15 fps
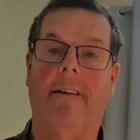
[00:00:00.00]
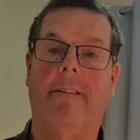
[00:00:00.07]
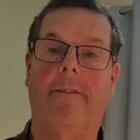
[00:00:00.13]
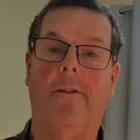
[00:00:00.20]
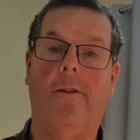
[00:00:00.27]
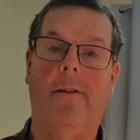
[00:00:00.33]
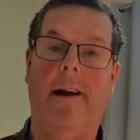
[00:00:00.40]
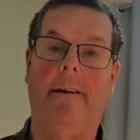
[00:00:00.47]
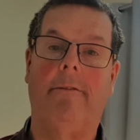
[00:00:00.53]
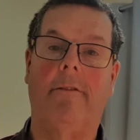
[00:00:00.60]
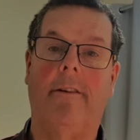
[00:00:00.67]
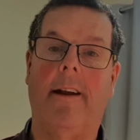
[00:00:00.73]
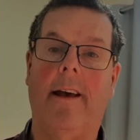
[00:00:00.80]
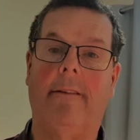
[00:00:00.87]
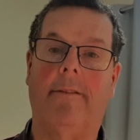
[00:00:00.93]

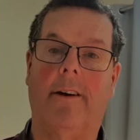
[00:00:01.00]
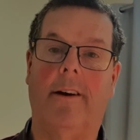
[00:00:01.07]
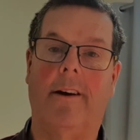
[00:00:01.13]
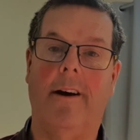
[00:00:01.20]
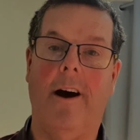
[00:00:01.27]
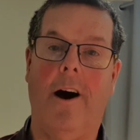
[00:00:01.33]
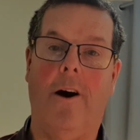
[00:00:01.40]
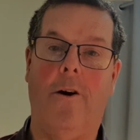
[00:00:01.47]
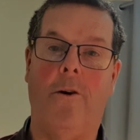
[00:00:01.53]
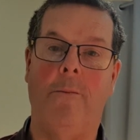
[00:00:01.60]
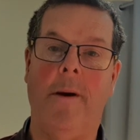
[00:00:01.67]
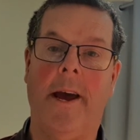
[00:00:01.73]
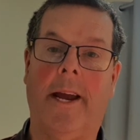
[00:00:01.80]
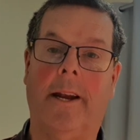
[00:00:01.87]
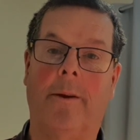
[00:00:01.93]
forever and ever.
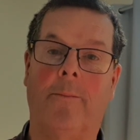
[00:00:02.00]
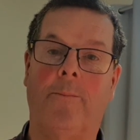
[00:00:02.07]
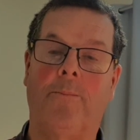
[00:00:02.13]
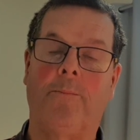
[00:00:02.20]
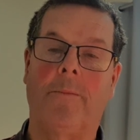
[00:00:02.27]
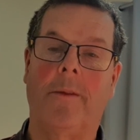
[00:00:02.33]
Amen.